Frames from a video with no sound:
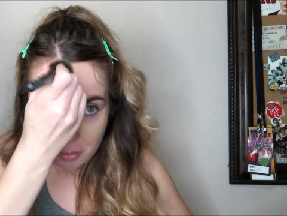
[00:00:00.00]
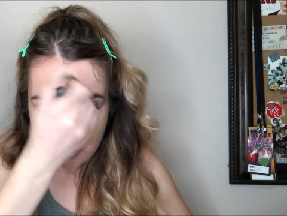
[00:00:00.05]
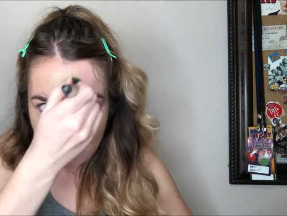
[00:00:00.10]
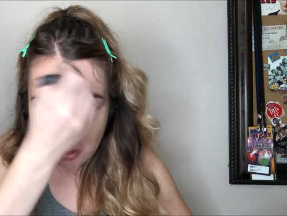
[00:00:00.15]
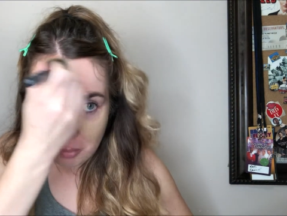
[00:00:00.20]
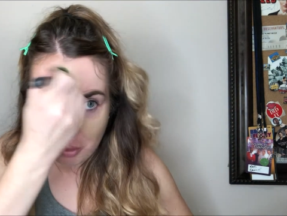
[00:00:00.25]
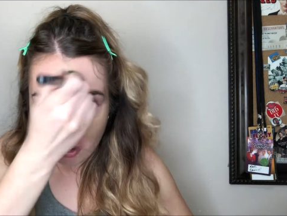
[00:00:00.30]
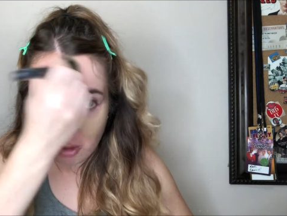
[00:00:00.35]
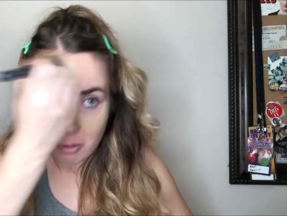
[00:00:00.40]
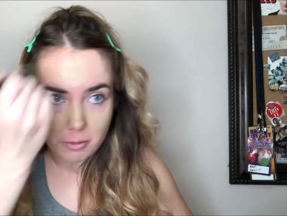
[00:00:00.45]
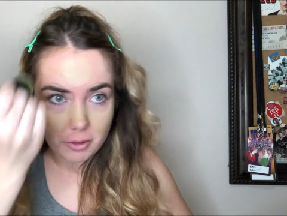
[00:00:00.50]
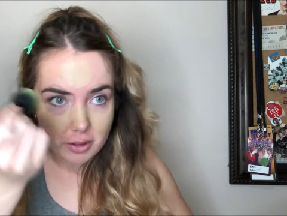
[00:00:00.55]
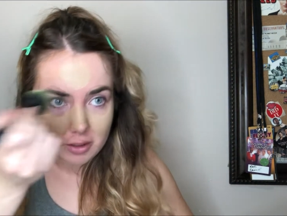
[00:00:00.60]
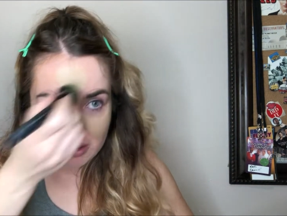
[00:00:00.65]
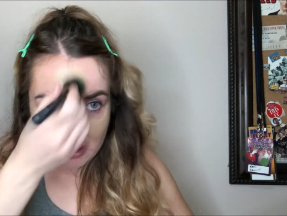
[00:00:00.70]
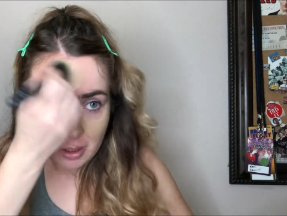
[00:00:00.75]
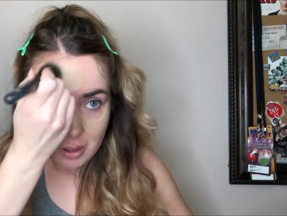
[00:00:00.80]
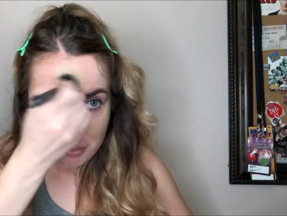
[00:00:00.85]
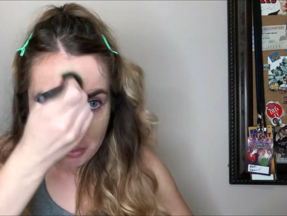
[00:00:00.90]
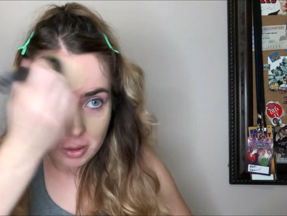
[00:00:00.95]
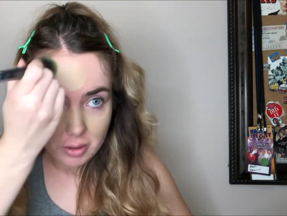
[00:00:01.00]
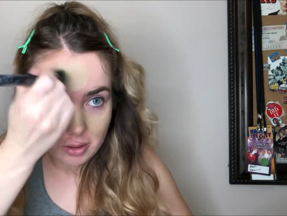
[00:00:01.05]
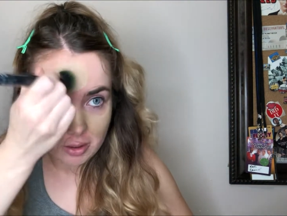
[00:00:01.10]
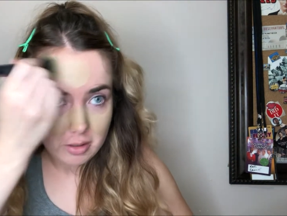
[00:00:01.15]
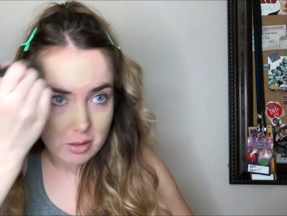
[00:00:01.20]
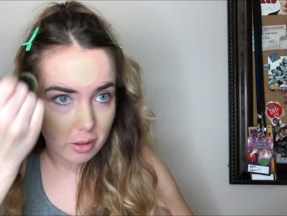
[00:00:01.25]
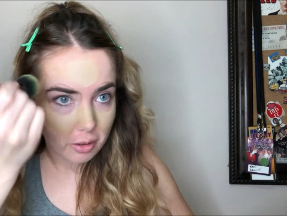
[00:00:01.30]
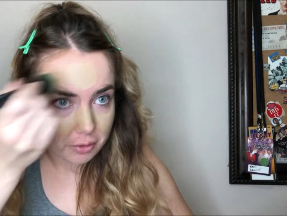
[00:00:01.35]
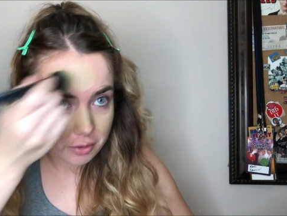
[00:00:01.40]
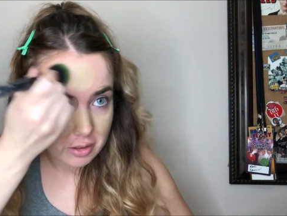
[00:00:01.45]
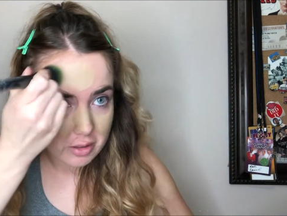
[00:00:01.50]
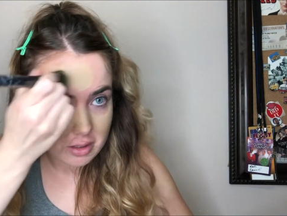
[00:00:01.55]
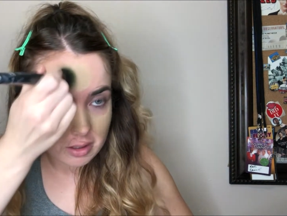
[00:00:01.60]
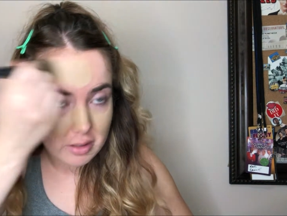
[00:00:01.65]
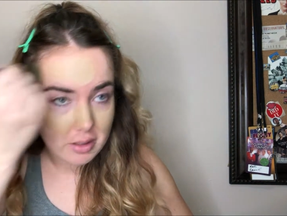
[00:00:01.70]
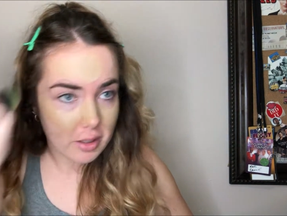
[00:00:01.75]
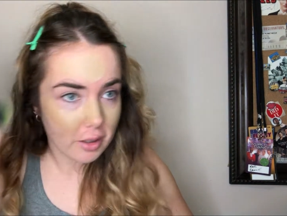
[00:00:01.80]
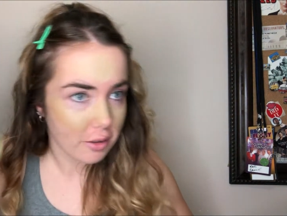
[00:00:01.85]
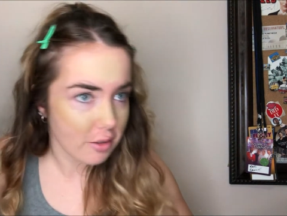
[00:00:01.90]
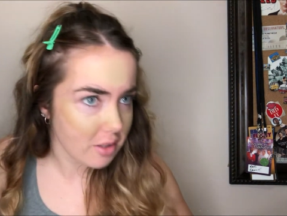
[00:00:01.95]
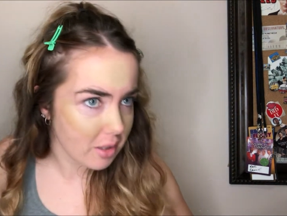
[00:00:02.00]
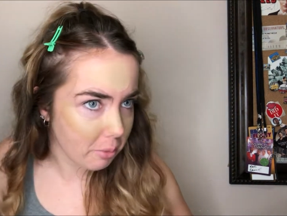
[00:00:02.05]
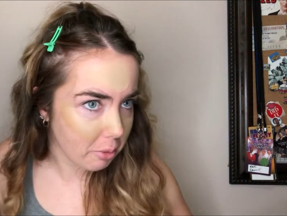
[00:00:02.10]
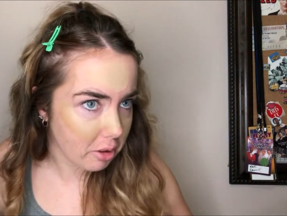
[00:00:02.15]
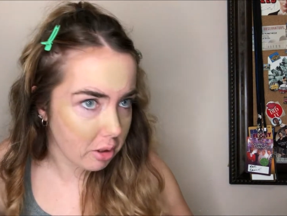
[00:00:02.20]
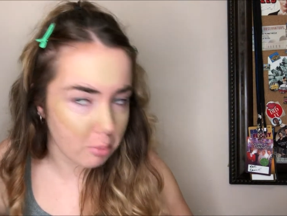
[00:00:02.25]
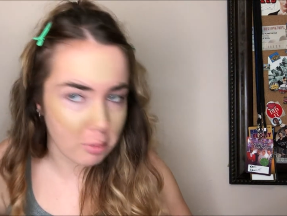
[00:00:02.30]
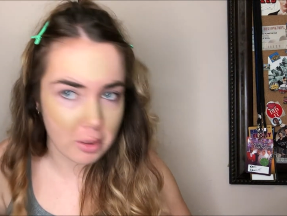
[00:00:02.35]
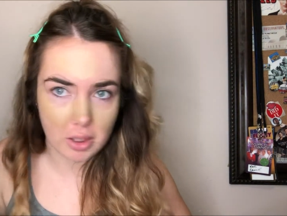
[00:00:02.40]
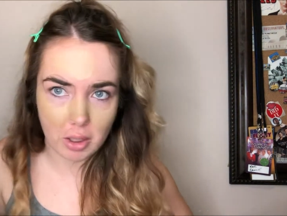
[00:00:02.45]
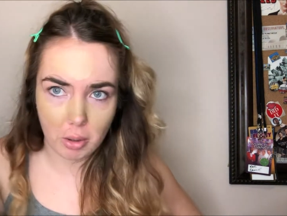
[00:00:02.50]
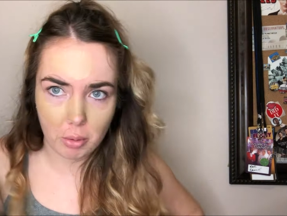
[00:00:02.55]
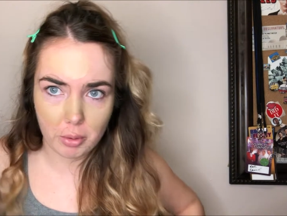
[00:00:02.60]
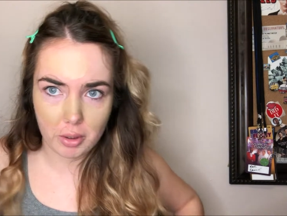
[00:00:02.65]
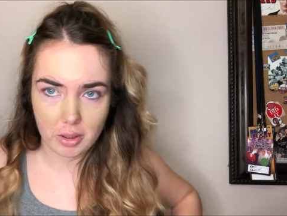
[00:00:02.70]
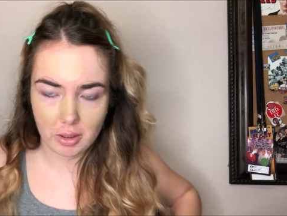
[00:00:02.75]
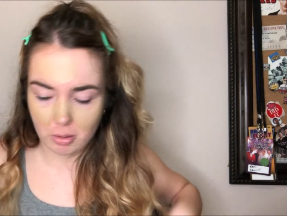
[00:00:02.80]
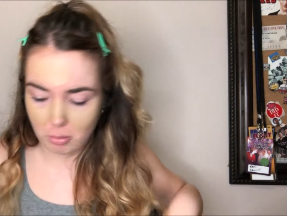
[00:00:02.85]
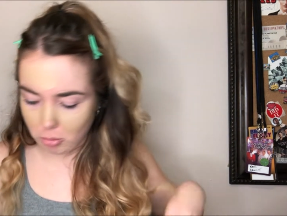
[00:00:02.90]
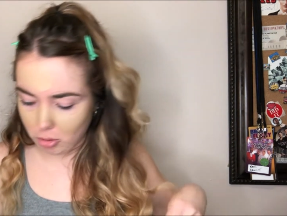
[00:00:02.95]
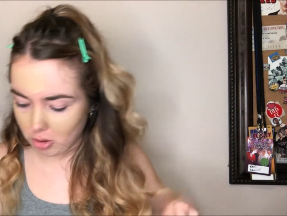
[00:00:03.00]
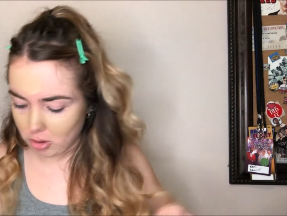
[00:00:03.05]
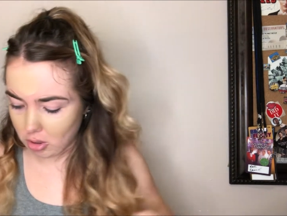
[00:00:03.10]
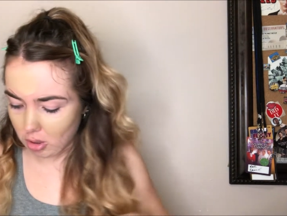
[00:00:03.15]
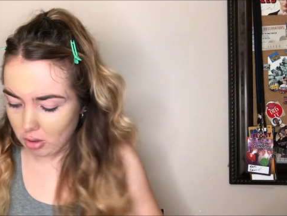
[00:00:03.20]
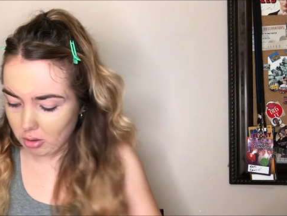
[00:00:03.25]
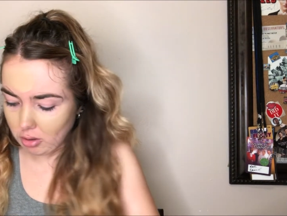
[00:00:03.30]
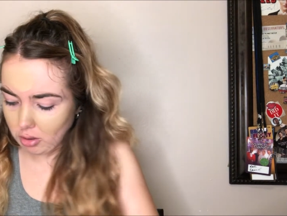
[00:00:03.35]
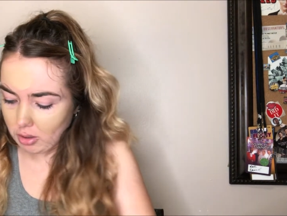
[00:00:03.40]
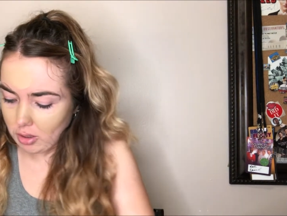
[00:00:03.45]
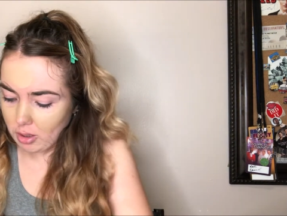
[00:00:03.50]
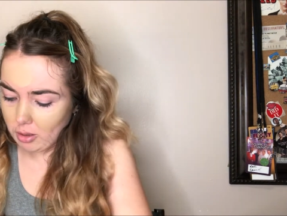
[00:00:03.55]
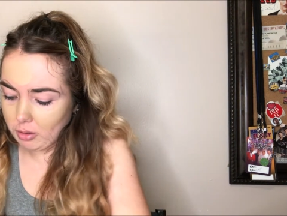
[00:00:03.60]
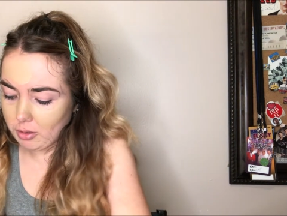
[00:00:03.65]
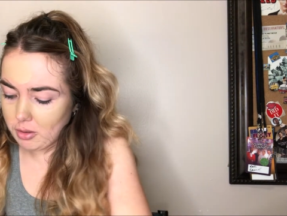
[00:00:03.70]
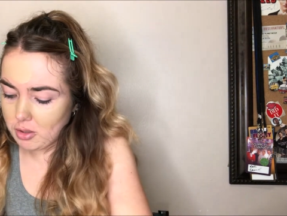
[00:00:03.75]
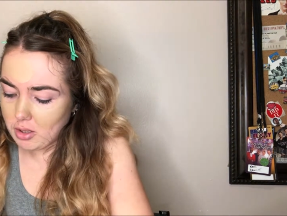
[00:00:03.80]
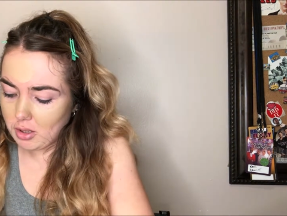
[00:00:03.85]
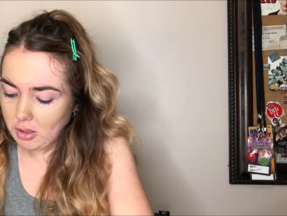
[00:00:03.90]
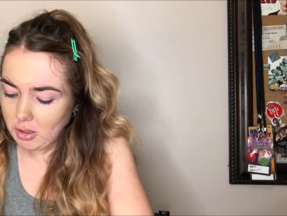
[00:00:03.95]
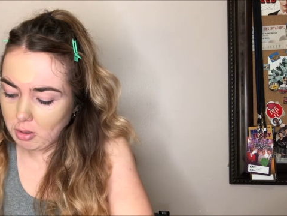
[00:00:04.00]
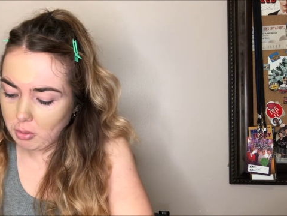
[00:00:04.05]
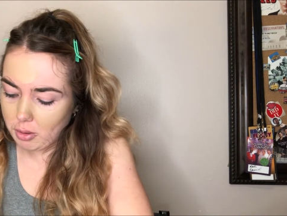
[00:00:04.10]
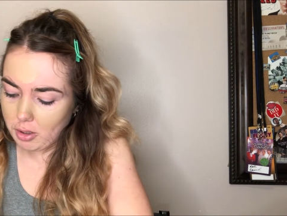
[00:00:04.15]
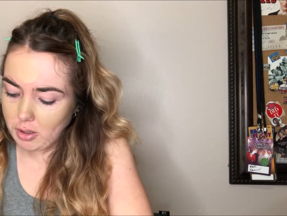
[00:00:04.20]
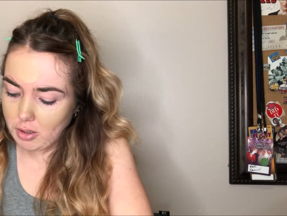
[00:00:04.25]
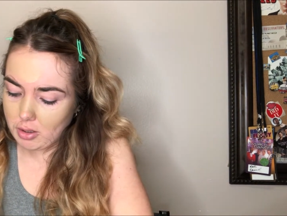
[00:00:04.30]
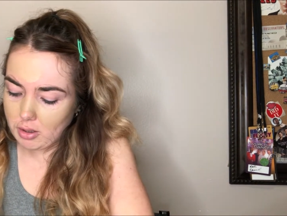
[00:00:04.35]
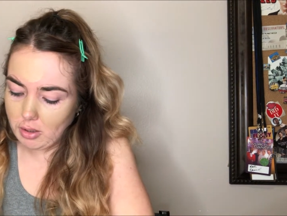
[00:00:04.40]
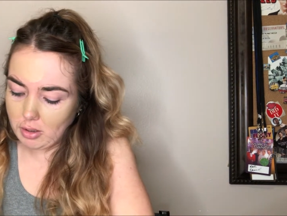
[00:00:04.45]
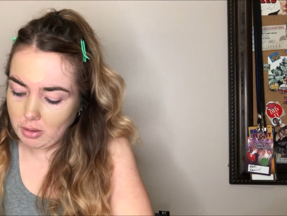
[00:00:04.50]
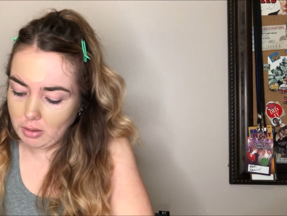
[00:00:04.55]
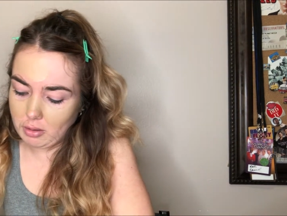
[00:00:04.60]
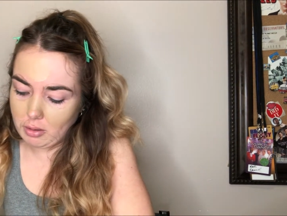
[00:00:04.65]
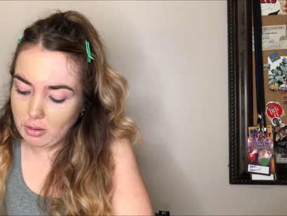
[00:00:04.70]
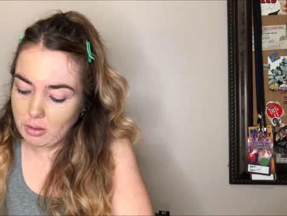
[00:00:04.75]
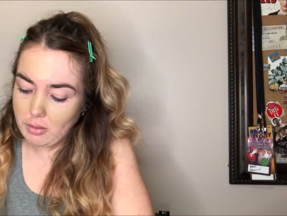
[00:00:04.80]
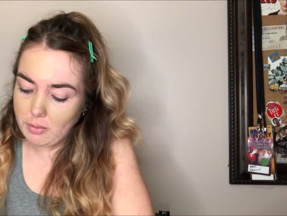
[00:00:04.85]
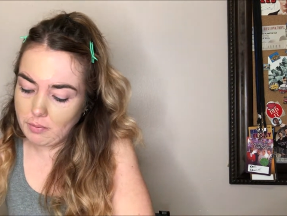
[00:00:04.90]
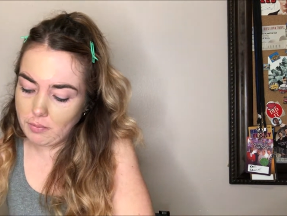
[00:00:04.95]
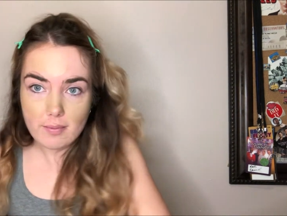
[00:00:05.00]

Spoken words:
being perfect yet because all the details I'm going to be going in with darker colors anyway, and